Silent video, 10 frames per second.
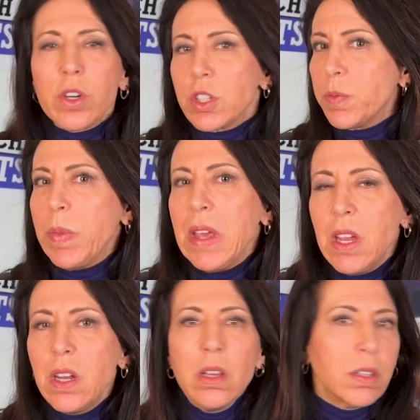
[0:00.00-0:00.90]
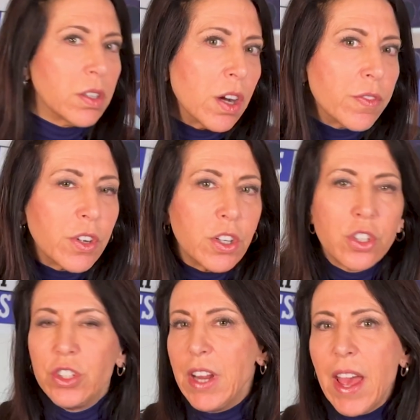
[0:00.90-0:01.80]
Speed,
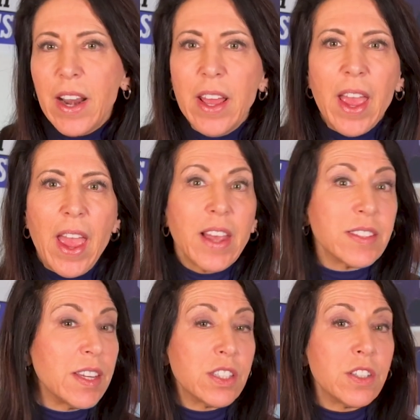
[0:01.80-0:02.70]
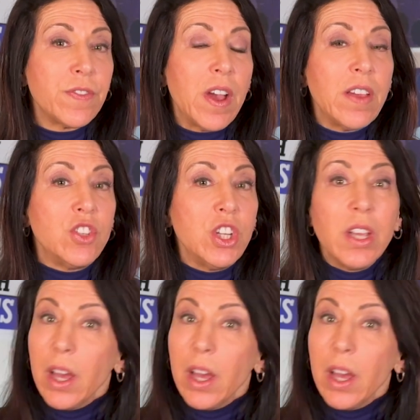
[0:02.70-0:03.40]
coverage, data, access to 5G,